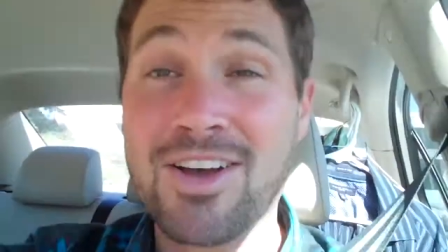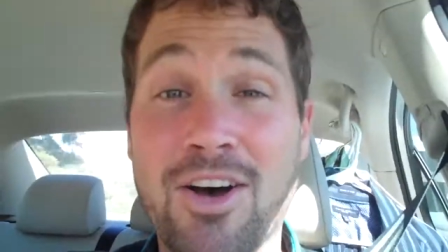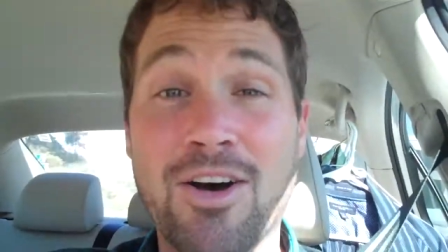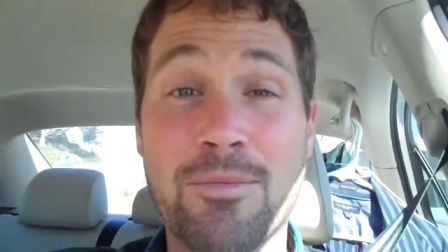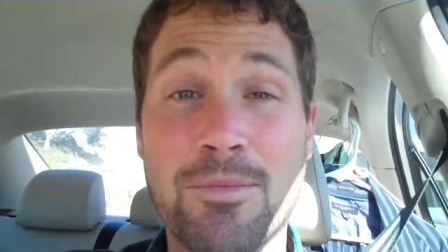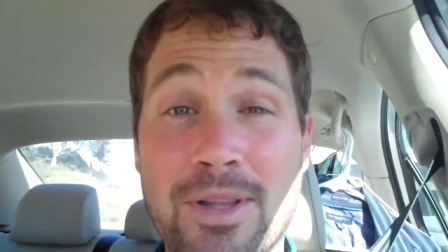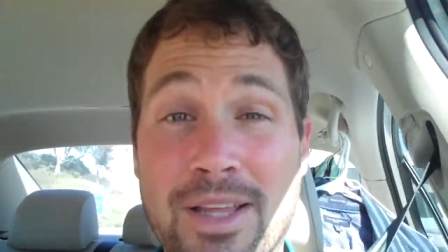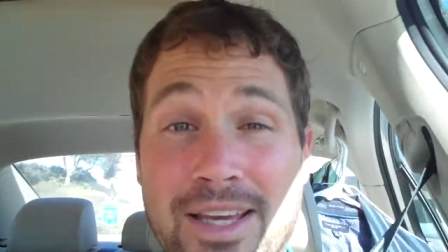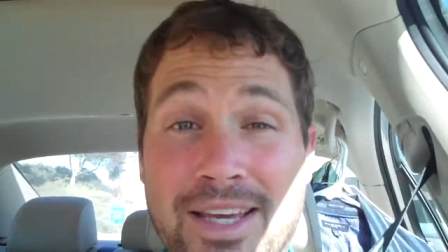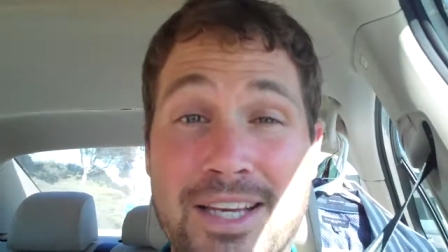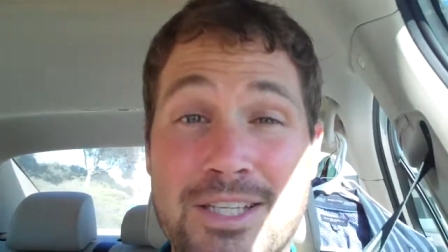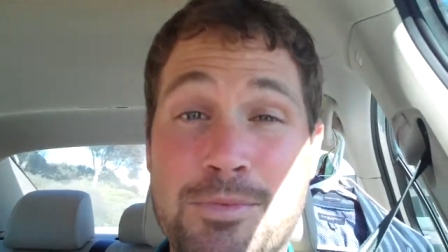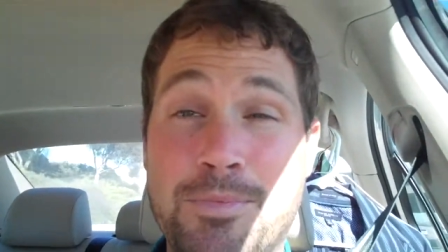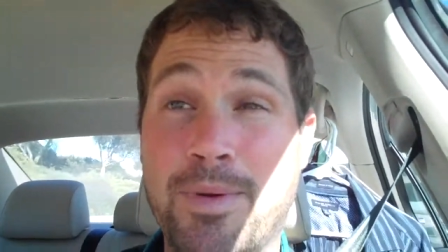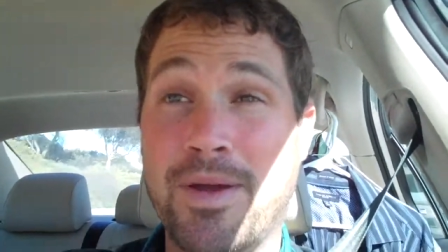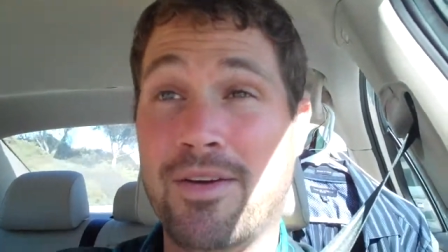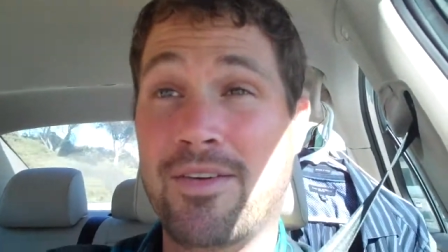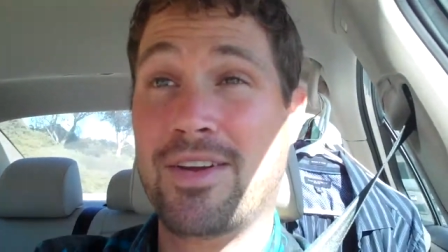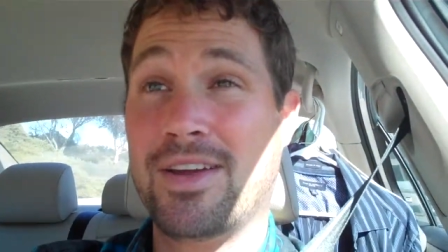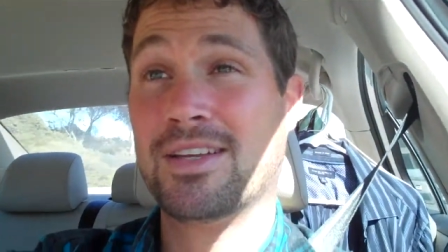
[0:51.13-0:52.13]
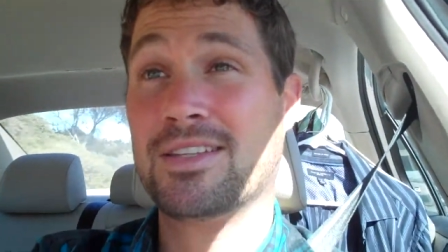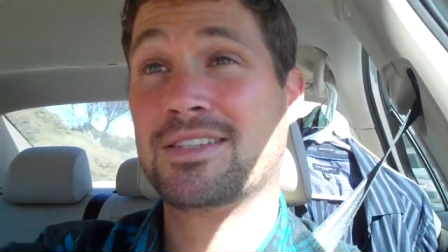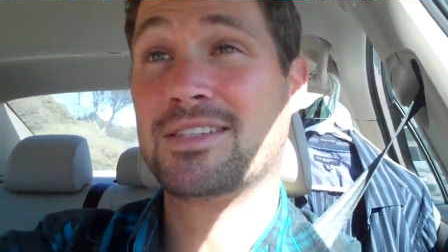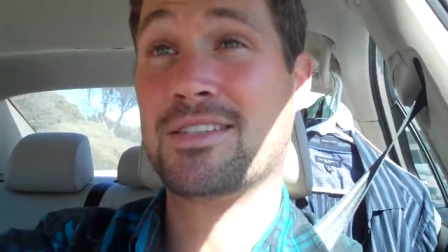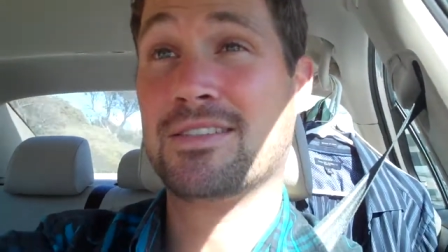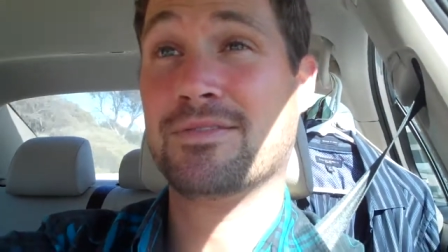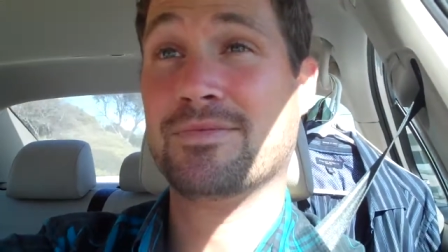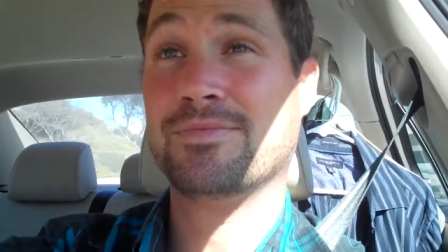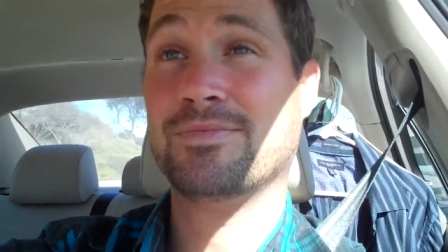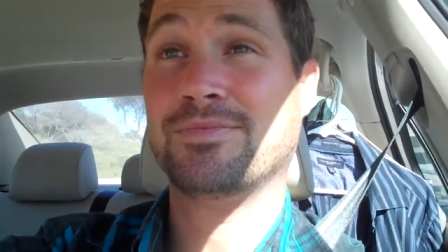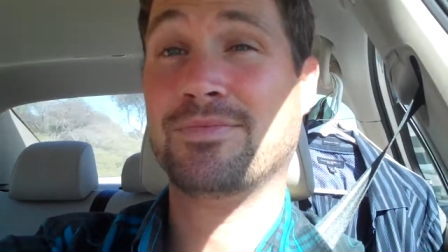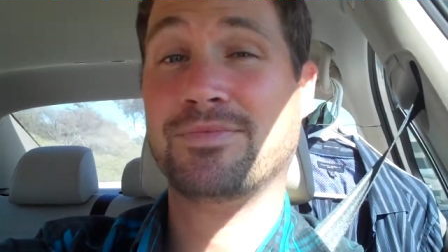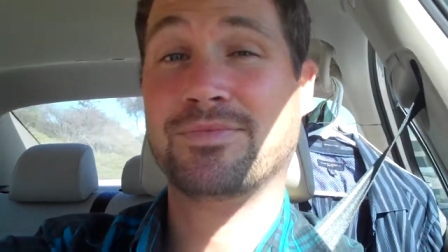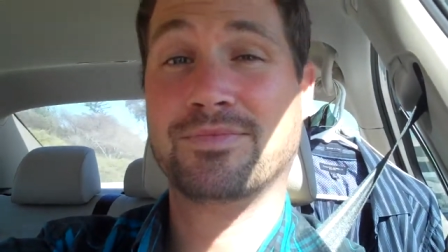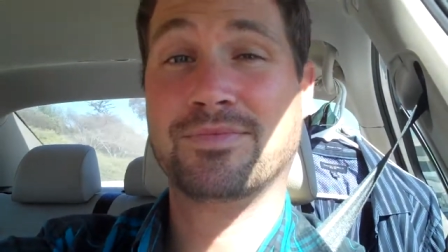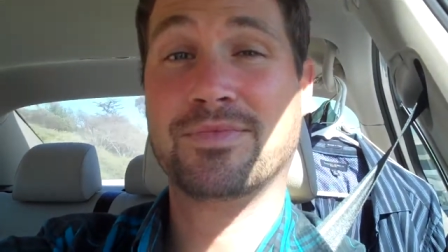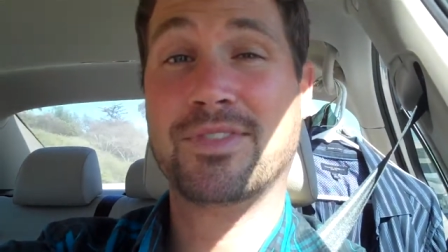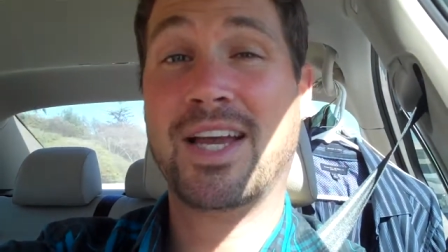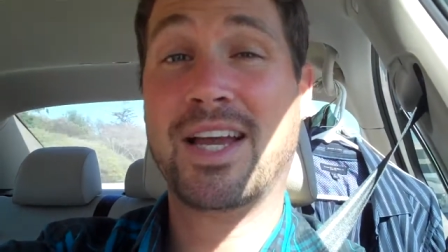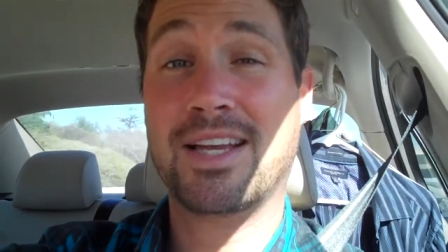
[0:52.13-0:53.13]
a humbling experience.
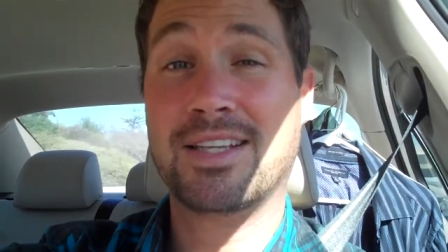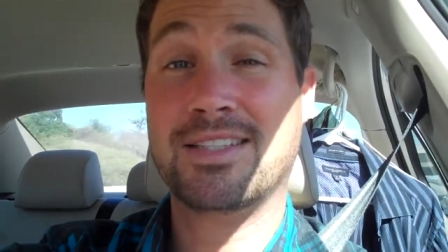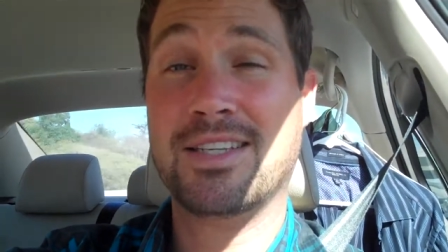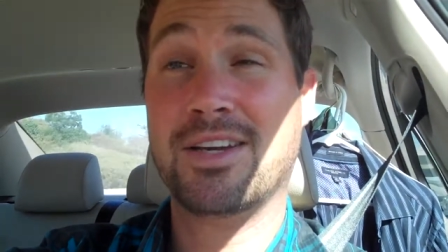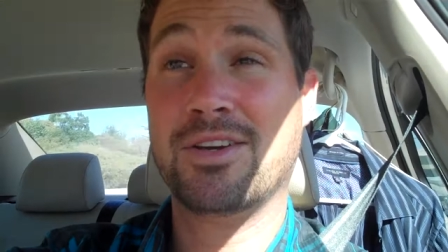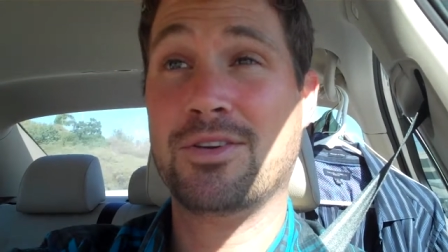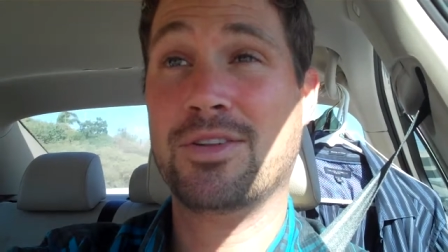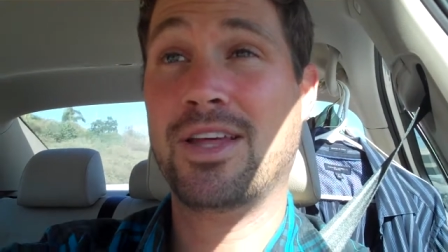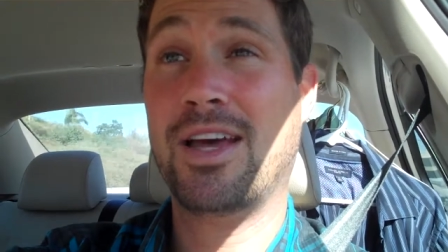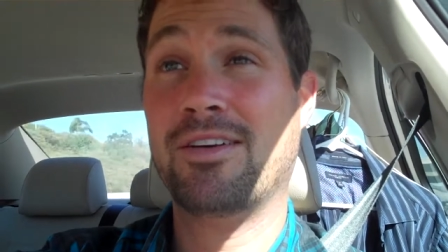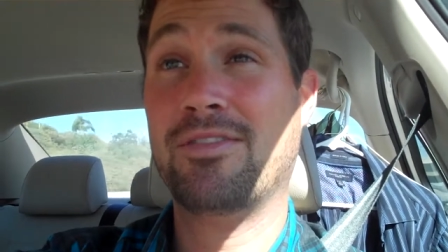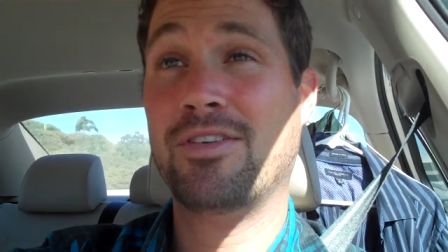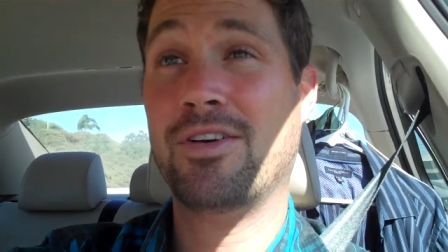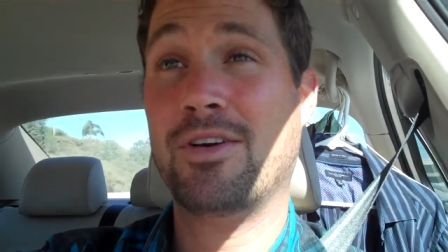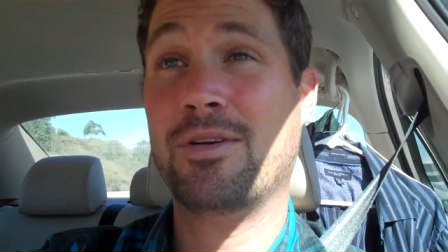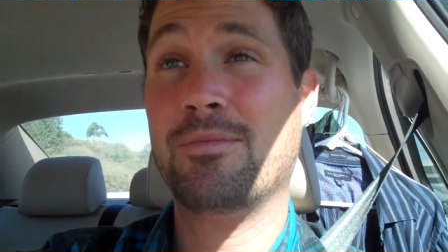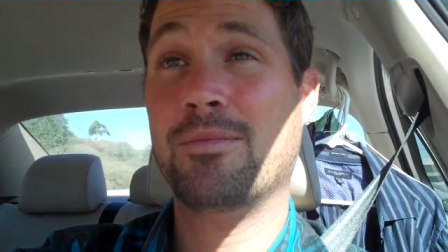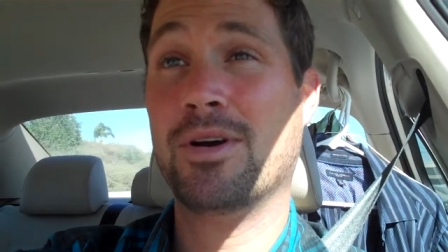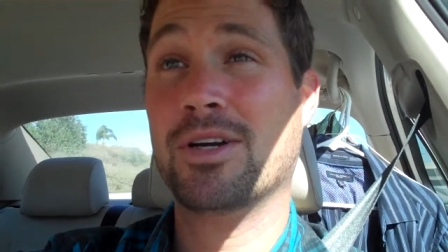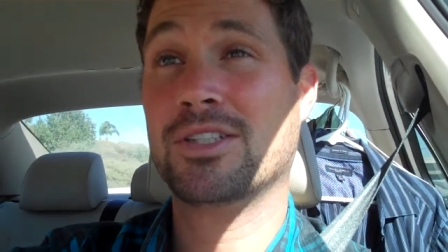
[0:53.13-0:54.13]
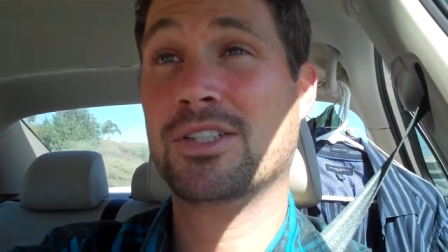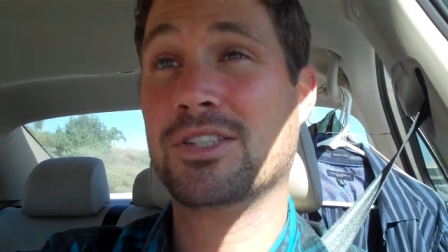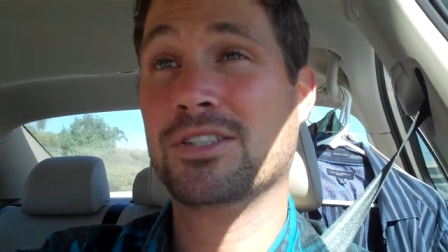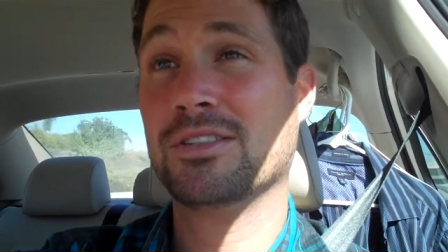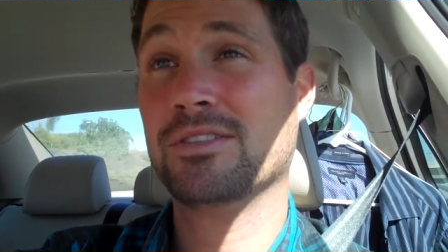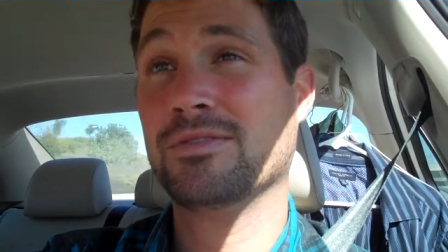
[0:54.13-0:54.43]
I can tell you that very much.